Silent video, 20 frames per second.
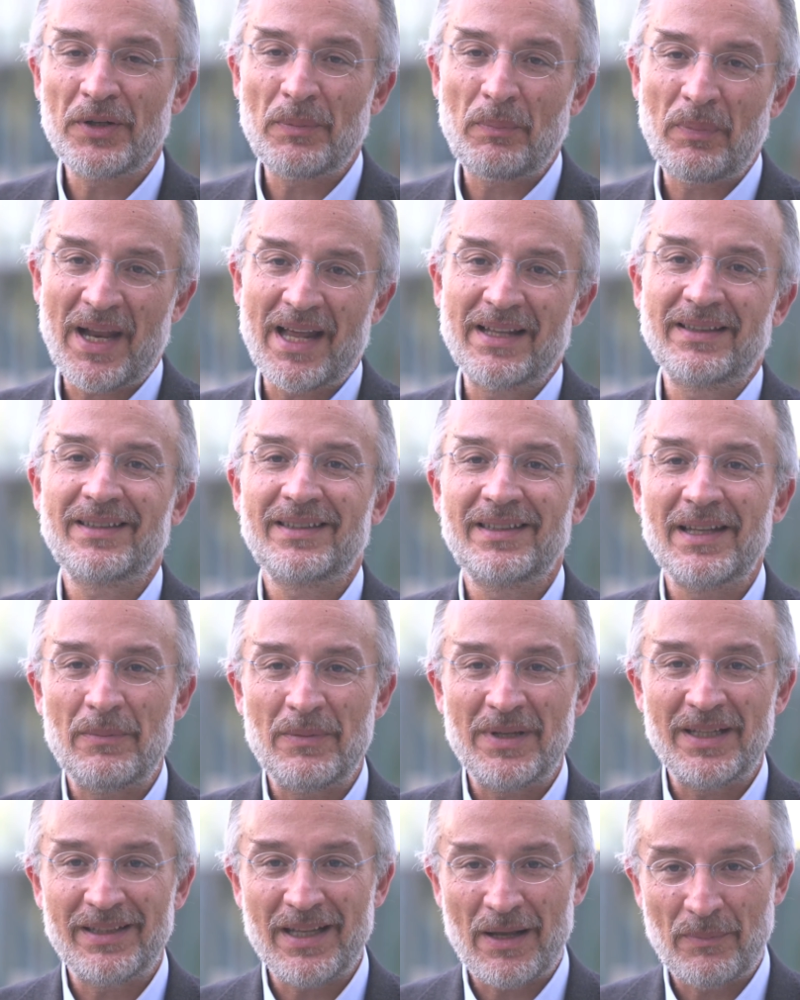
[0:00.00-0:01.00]
the plants
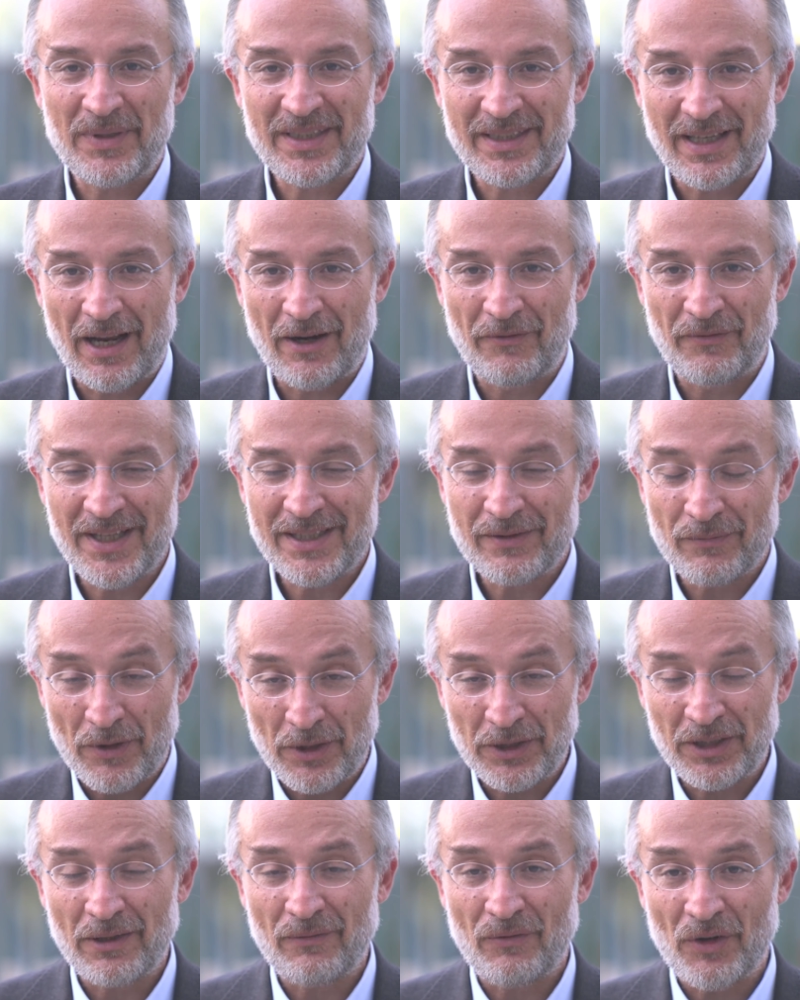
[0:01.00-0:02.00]
them in themselves it's
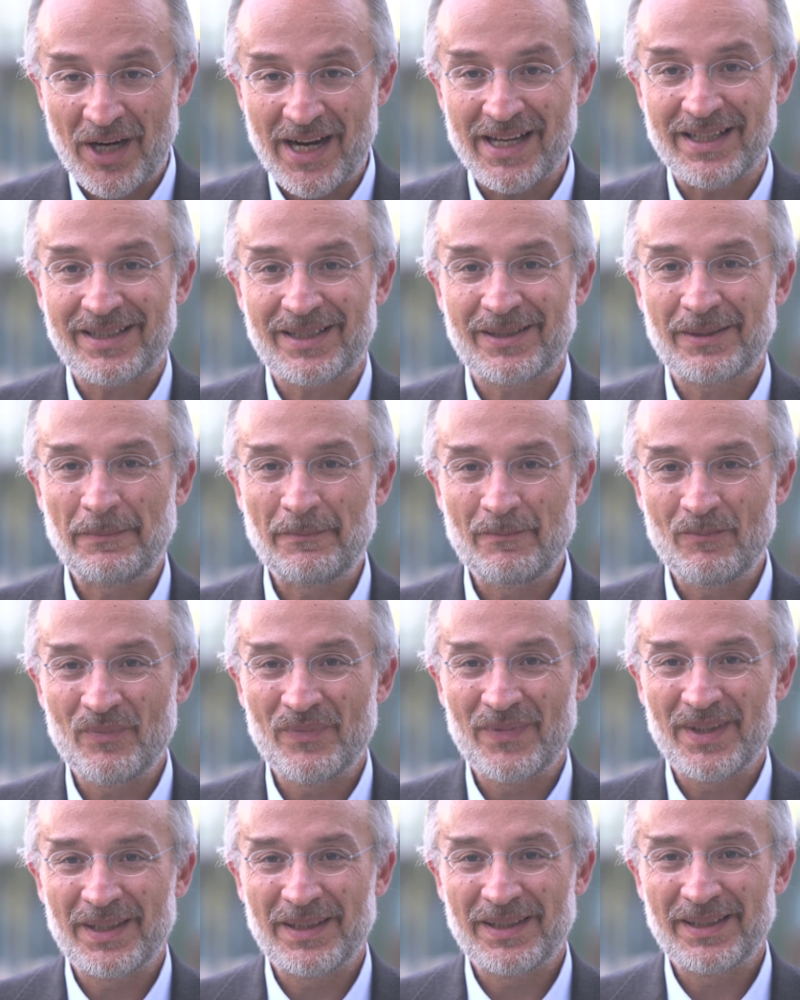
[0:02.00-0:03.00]
for, for us
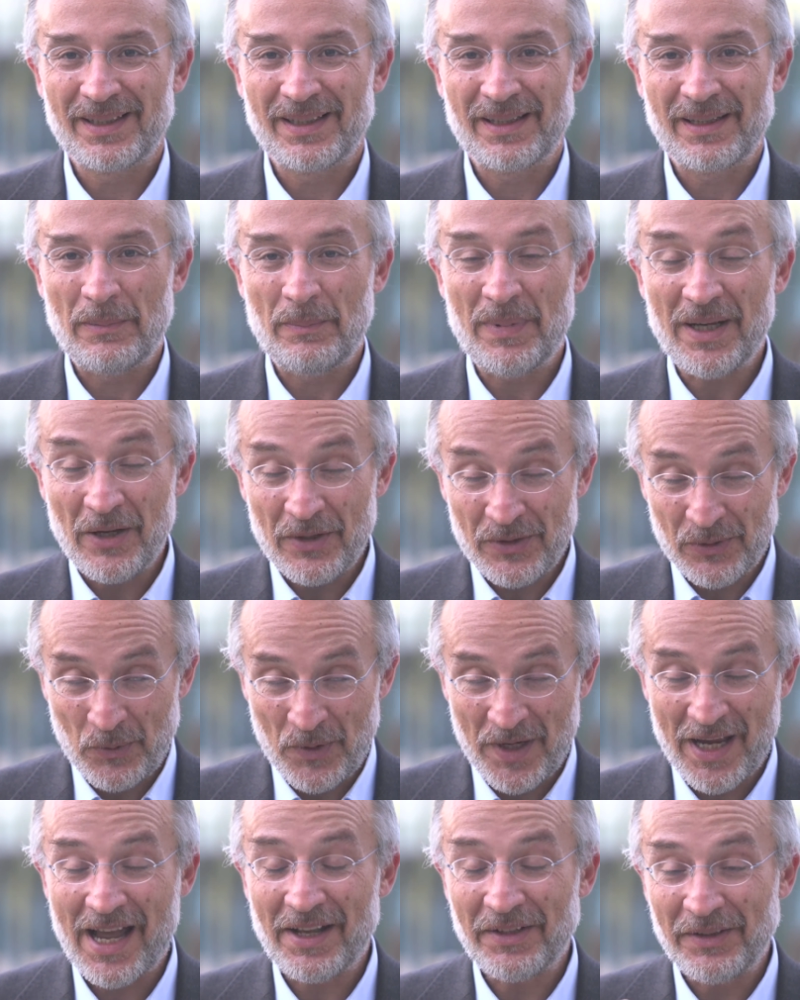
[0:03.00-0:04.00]
because
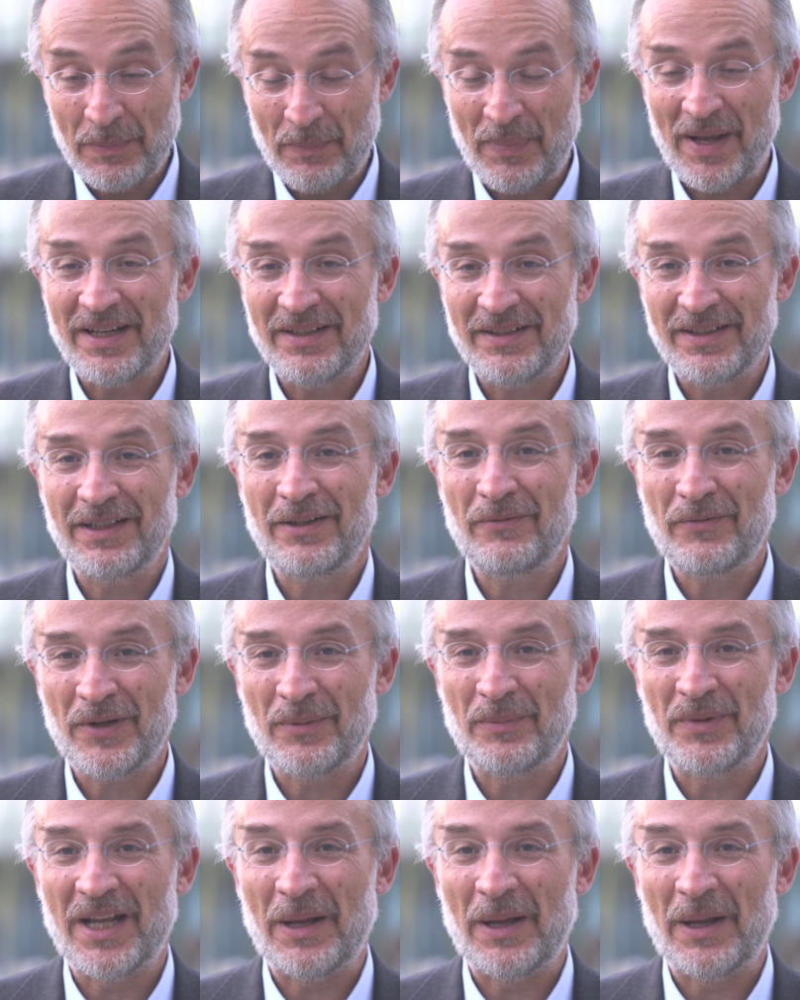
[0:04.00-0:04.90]
we are depending from